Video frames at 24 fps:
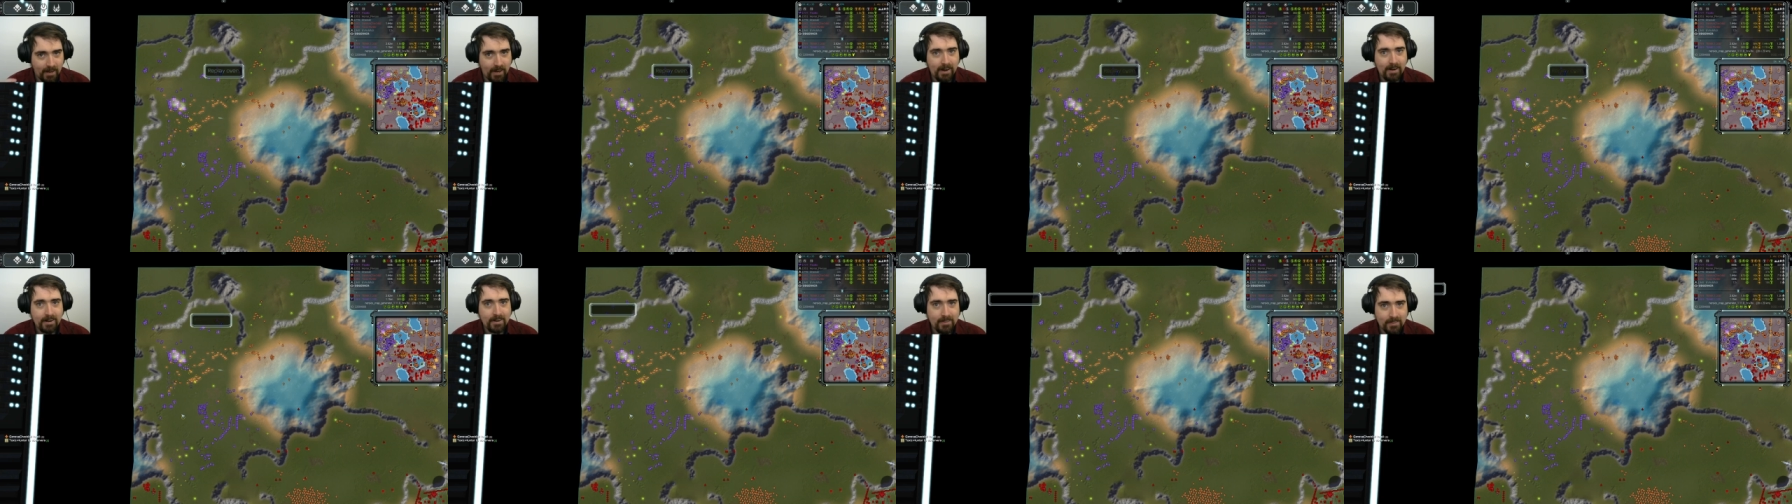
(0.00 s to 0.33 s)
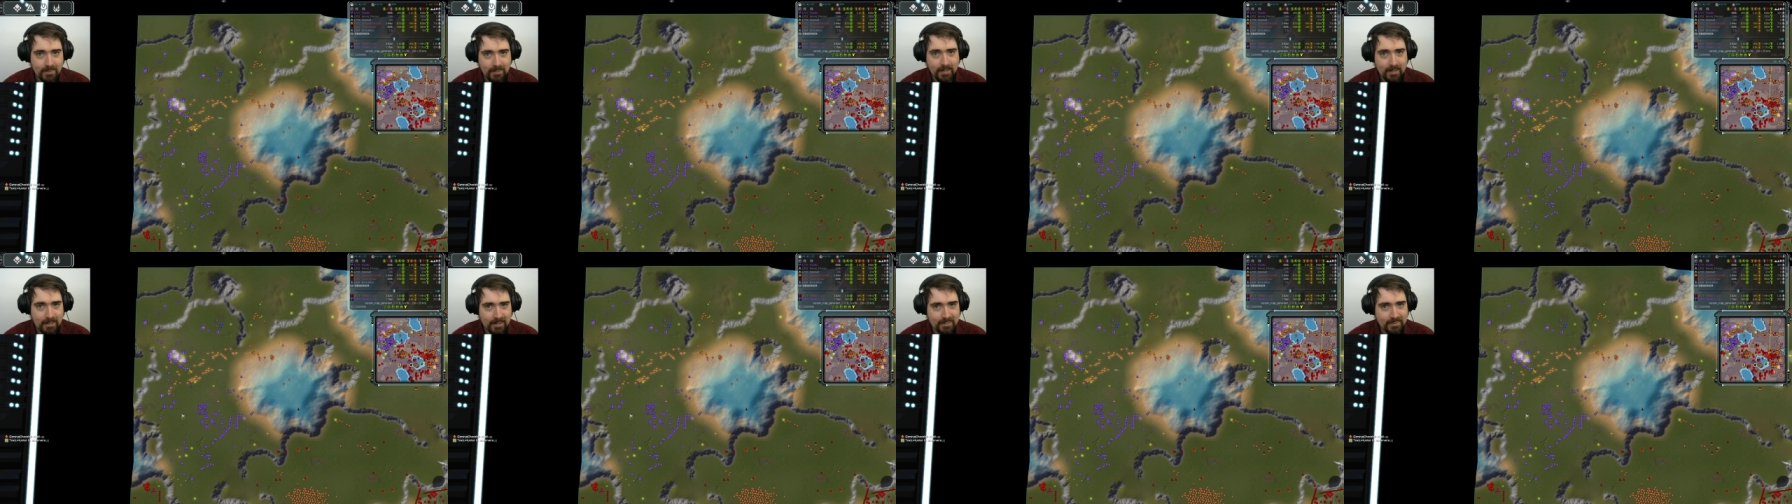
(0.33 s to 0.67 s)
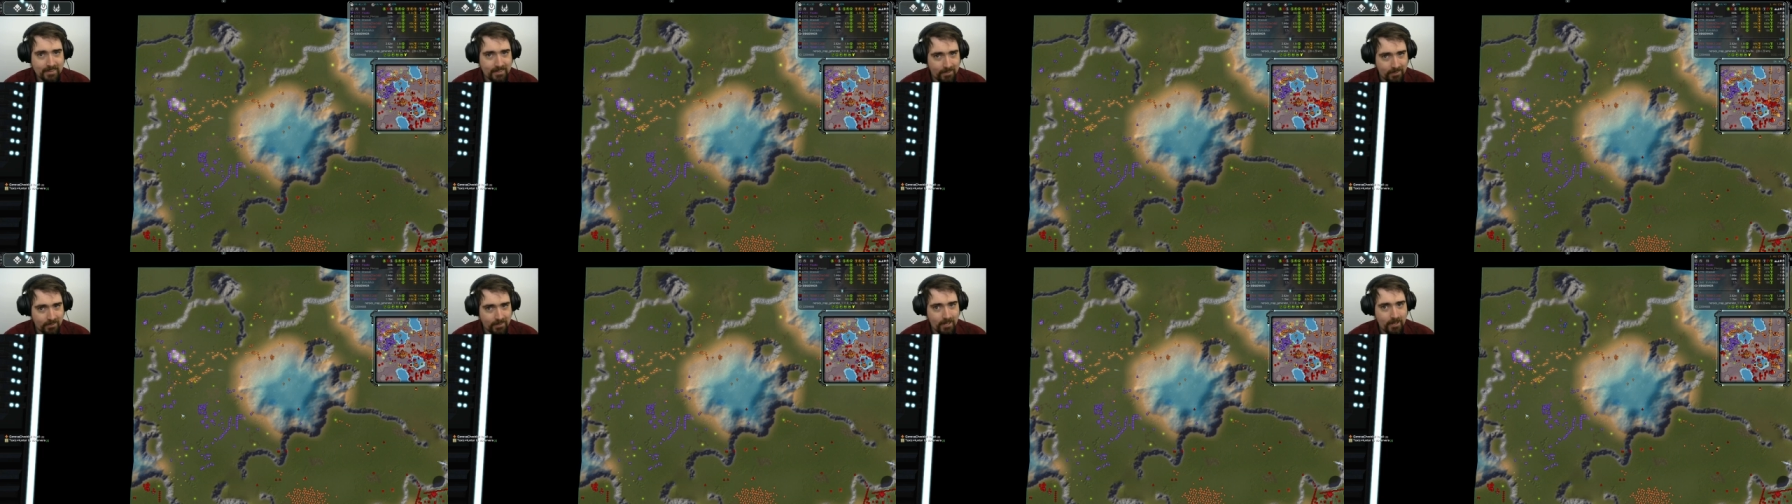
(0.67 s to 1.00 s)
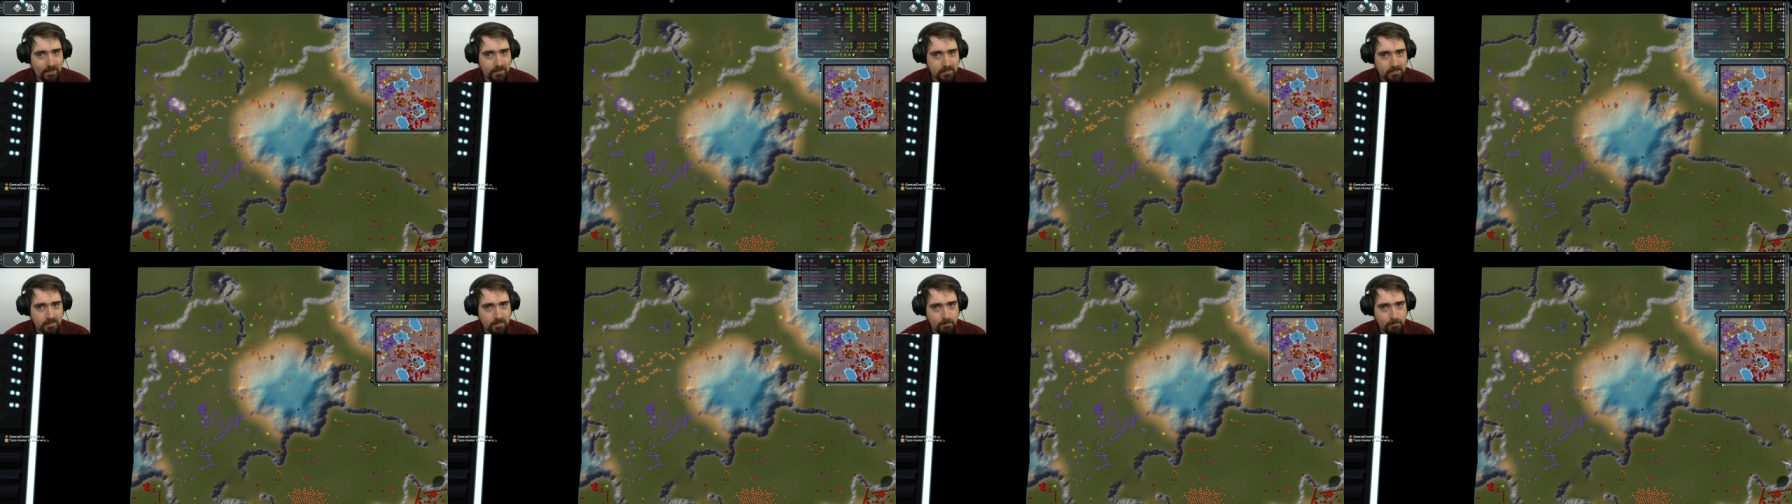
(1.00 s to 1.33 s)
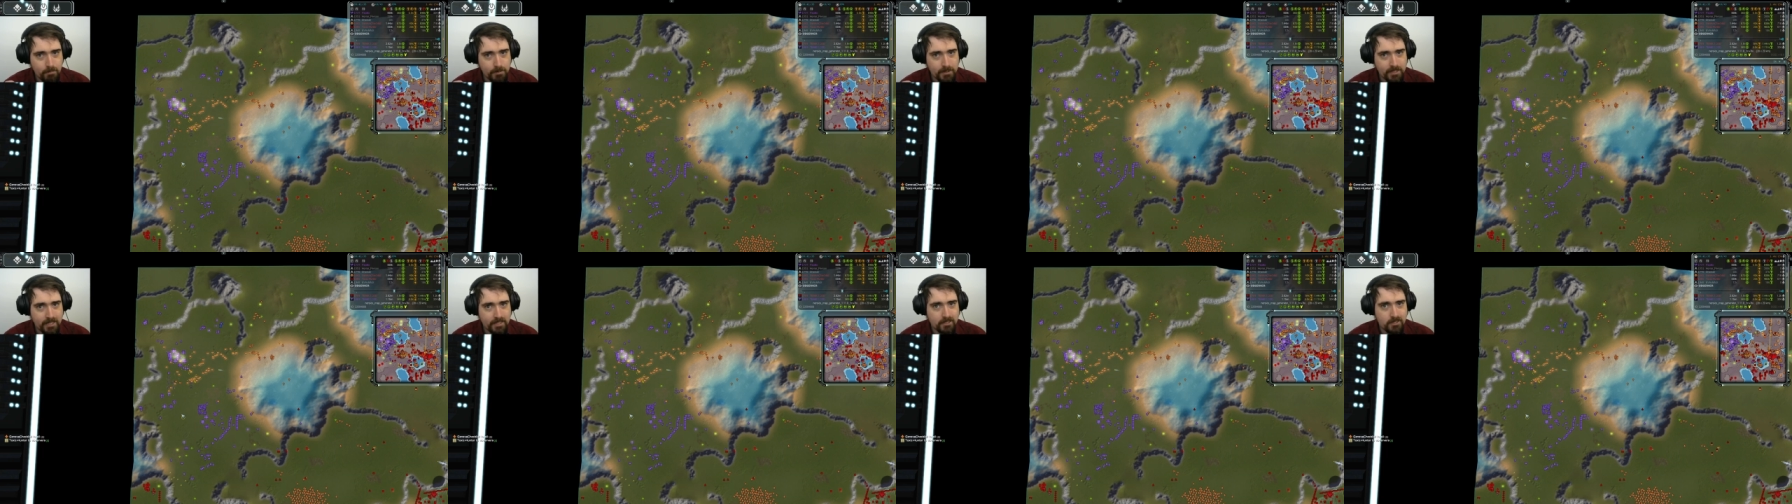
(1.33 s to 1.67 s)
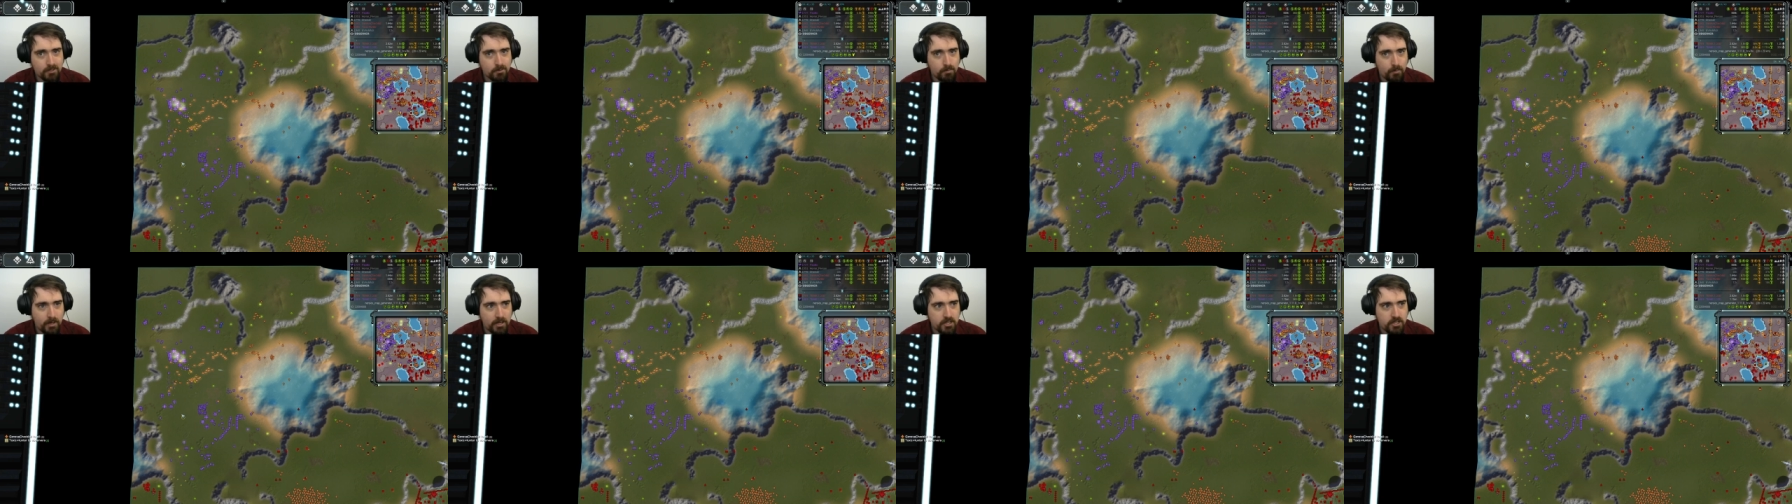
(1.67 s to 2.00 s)
I think that that
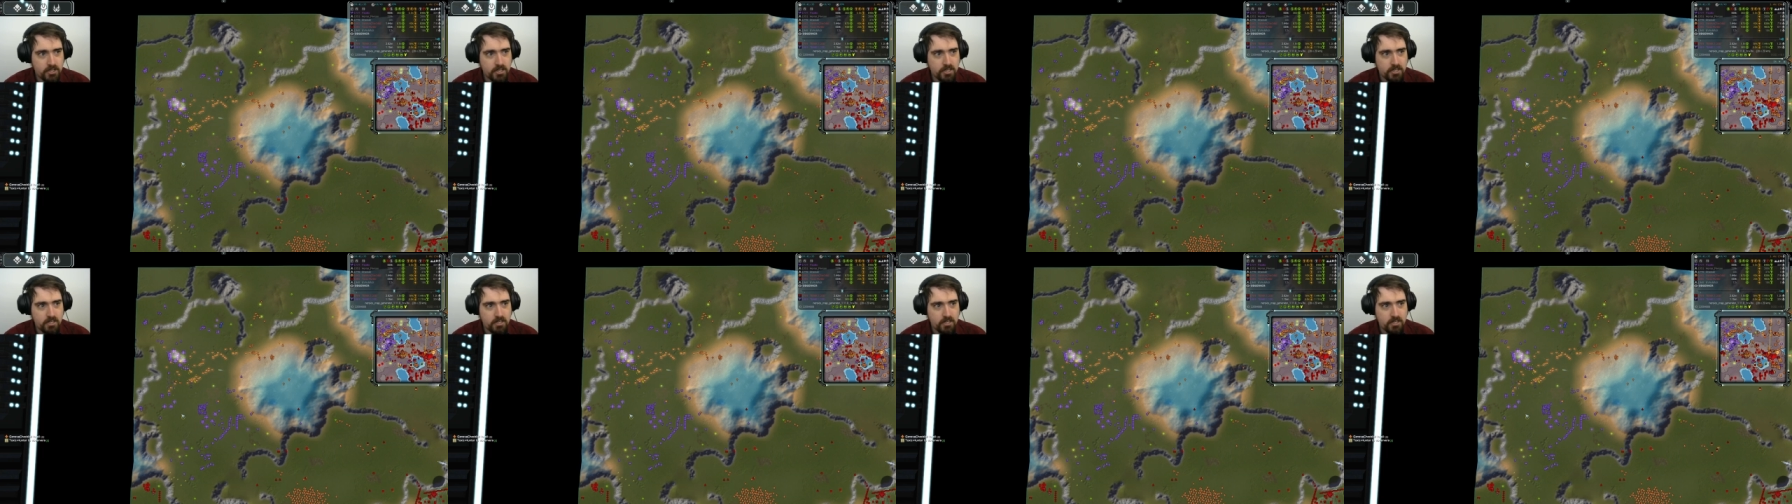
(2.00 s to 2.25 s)
place where